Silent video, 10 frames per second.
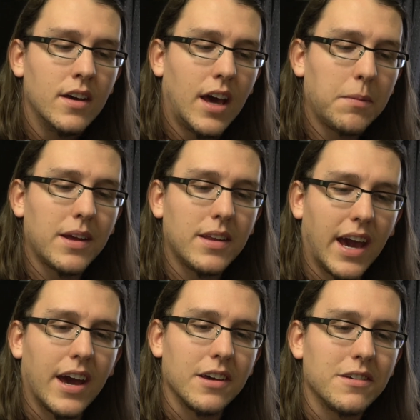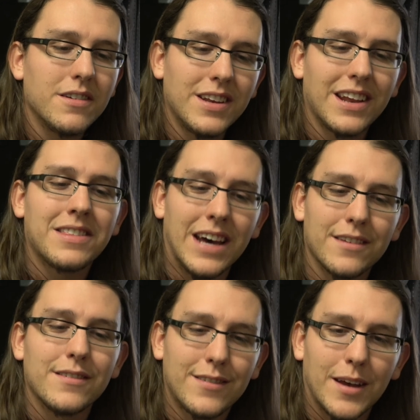I mean, yeah, you need
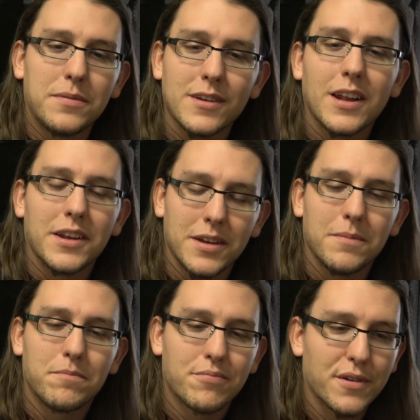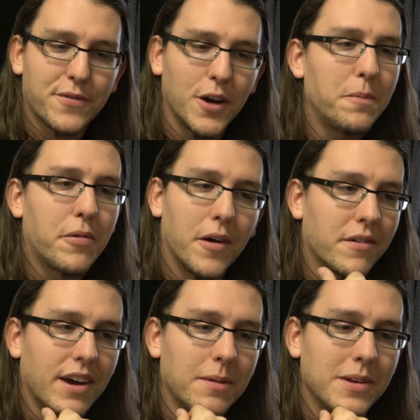1,000 subs to get on the preferred
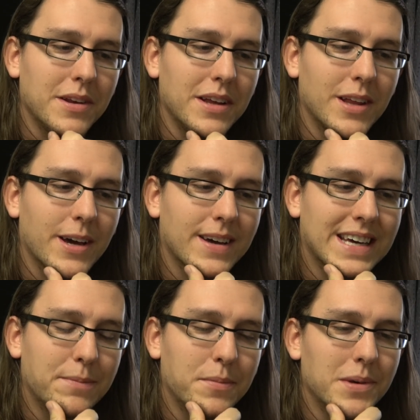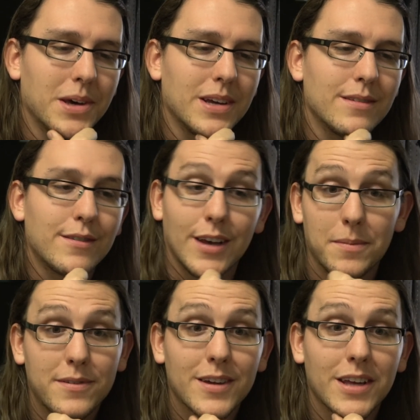program, and you need like a couple million
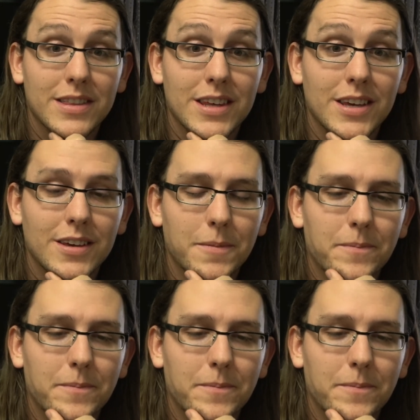subs to get you